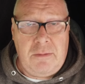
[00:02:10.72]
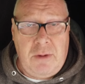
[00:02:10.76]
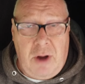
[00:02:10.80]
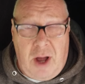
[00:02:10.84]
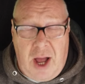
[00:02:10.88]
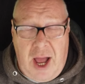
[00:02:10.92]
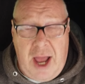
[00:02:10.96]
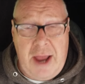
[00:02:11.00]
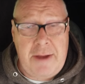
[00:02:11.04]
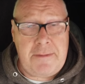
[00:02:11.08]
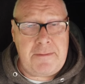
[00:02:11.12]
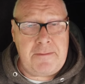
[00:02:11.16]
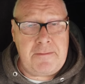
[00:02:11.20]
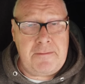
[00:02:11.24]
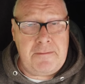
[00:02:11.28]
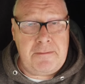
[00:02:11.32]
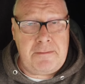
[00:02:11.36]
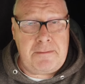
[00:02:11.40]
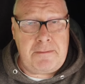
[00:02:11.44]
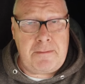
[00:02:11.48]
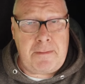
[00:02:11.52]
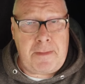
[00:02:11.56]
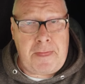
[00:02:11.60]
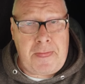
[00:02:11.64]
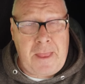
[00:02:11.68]
Right?
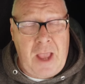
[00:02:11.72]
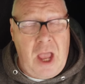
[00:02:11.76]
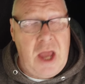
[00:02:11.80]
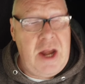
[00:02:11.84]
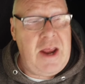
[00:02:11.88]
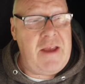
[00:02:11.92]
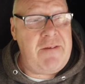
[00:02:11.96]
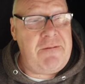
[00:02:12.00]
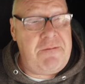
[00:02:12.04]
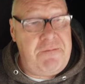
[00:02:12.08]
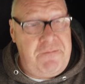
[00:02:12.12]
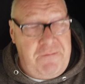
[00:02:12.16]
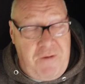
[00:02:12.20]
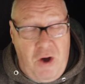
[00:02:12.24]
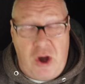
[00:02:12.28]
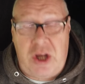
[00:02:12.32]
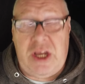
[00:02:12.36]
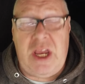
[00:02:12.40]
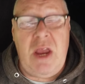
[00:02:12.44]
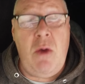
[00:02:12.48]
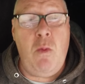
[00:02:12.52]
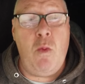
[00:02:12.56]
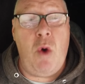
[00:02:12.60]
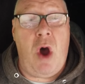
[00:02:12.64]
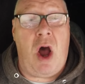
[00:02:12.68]
And it
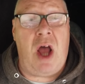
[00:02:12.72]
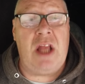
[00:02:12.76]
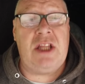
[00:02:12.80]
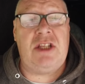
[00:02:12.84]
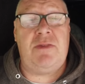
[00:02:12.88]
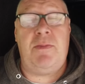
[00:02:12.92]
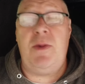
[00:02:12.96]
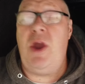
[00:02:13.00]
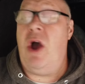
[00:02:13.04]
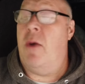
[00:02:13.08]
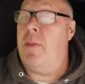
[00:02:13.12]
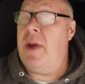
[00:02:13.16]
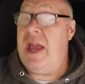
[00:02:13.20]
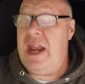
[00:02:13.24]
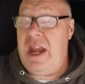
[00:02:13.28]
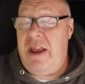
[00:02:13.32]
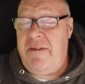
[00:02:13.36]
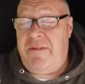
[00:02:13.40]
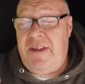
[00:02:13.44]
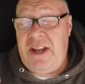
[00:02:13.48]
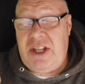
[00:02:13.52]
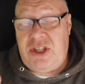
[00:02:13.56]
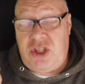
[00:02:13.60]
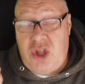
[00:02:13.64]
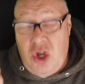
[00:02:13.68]
fucking winds me up. And
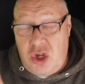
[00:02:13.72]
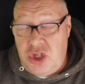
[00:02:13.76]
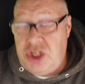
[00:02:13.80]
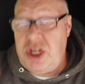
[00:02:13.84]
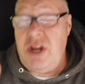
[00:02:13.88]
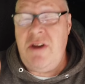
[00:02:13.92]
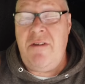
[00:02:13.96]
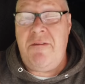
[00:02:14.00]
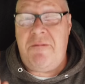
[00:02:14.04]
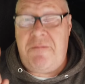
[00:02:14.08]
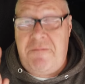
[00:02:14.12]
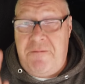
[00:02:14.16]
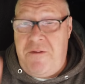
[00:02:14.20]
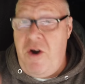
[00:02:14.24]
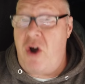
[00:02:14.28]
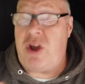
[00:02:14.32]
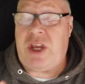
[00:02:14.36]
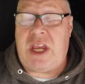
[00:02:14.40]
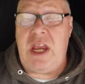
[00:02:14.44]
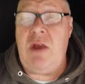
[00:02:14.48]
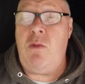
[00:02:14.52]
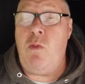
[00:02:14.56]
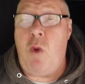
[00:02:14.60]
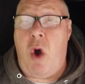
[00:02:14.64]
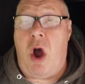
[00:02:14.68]
if it doesn't
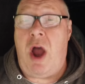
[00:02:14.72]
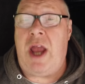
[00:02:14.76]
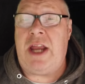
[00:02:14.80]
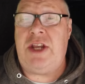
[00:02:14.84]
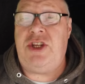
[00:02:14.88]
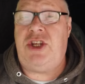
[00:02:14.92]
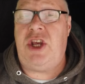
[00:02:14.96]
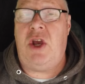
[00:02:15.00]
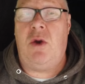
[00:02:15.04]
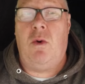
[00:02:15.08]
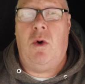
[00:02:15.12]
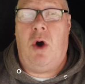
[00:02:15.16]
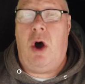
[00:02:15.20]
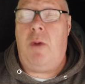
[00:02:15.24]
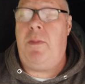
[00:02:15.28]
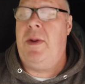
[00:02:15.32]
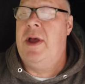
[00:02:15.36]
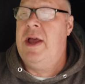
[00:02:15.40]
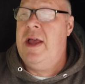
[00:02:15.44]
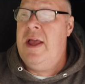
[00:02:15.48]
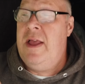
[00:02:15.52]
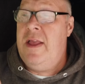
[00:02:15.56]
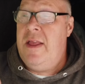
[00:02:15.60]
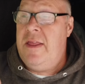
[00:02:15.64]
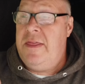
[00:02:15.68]
fucking wind you
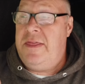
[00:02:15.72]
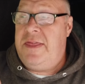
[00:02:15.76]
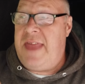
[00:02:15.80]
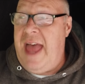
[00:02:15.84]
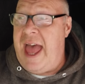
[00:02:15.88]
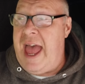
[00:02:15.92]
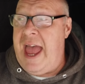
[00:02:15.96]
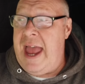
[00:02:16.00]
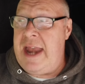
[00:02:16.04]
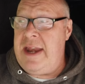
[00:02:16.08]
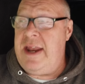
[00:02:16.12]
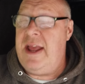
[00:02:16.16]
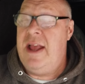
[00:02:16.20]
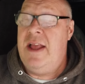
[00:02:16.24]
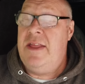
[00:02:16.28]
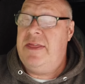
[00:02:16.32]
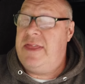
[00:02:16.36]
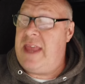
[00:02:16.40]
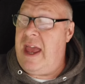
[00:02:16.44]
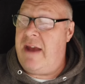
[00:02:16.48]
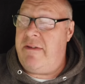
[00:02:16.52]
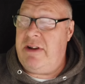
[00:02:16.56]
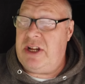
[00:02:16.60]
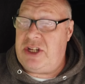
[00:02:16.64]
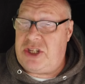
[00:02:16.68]
up, then
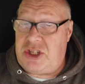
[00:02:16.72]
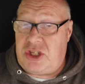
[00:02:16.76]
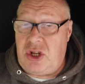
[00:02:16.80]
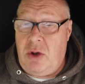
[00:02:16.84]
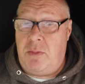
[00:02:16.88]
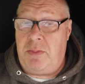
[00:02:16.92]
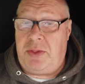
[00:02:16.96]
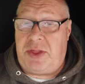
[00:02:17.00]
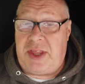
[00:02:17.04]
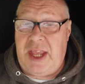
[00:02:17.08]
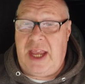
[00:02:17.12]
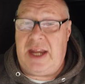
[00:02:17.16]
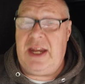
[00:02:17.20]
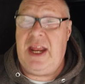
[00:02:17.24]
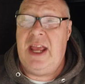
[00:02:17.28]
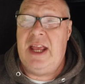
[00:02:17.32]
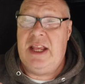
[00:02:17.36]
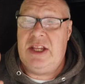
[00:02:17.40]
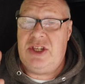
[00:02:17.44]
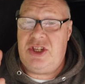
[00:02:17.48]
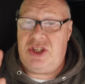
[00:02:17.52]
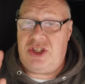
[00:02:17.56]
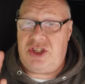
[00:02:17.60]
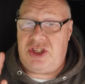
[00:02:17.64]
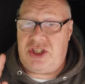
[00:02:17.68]
there is something
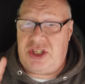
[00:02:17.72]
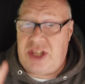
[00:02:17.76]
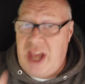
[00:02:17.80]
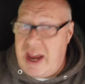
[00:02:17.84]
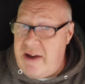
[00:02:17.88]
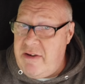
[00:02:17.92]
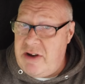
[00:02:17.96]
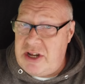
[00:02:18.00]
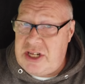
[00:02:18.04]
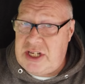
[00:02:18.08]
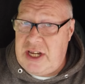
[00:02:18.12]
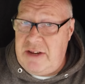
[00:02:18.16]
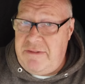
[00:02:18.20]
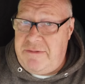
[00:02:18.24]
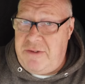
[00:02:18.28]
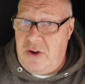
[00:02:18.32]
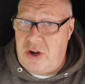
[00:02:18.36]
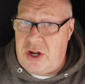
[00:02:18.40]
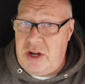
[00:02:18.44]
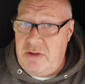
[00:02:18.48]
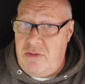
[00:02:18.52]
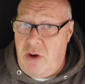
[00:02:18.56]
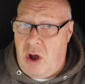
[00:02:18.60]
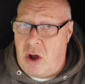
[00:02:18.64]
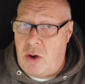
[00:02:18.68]
seriously
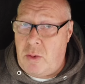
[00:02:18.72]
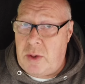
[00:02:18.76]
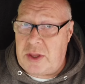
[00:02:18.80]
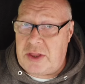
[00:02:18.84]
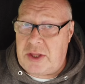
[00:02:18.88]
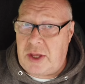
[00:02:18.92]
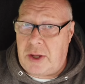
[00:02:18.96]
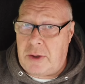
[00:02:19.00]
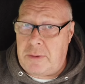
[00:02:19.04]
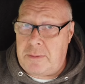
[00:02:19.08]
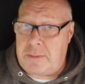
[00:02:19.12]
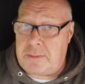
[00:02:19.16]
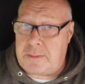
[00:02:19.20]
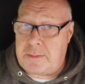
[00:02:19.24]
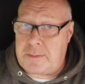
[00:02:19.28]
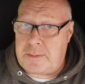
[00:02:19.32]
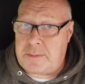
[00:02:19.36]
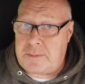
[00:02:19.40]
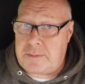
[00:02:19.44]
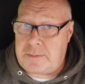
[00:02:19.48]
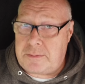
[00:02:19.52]
fucking wrong with you.